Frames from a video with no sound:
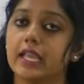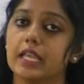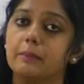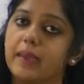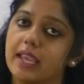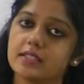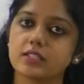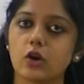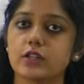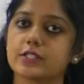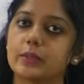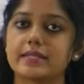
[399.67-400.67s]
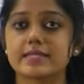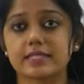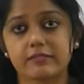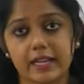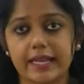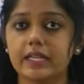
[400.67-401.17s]
In mains also, it is
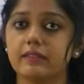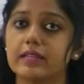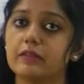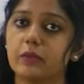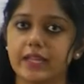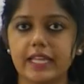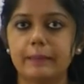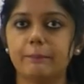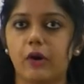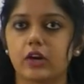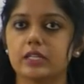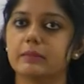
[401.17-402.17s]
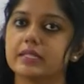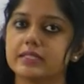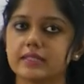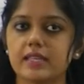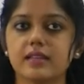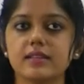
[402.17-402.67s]
relatively very important, but
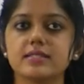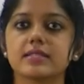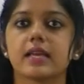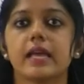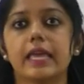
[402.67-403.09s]
the thing is,